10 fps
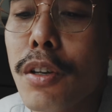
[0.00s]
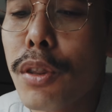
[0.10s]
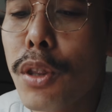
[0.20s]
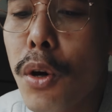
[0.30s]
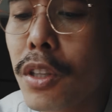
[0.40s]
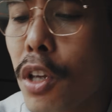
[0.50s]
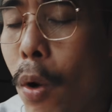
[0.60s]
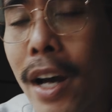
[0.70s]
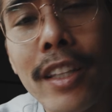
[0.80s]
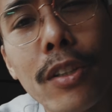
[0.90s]
I thought,
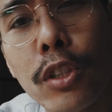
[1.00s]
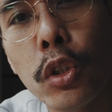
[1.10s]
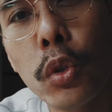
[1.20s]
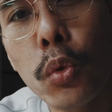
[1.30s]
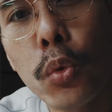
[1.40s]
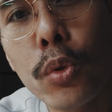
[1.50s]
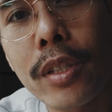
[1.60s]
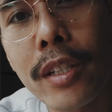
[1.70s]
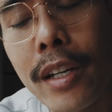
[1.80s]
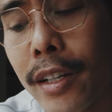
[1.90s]
why not
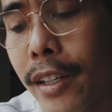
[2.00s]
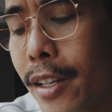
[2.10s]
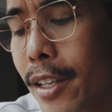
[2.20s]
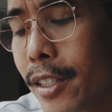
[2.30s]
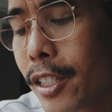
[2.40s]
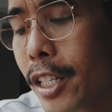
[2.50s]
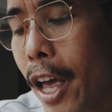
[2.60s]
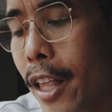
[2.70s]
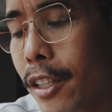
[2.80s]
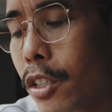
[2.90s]
use a
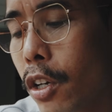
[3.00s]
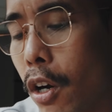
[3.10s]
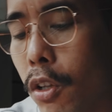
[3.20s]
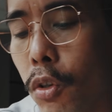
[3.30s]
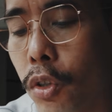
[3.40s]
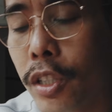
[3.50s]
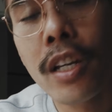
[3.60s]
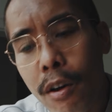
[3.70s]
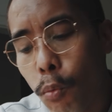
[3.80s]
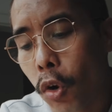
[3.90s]
sand colored
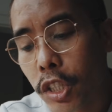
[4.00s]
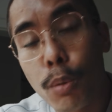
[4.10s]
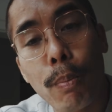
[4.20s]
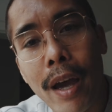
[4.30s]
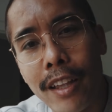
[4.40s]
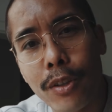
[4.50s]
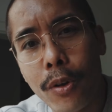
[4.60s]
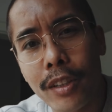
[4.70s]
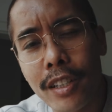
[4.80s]
watch band on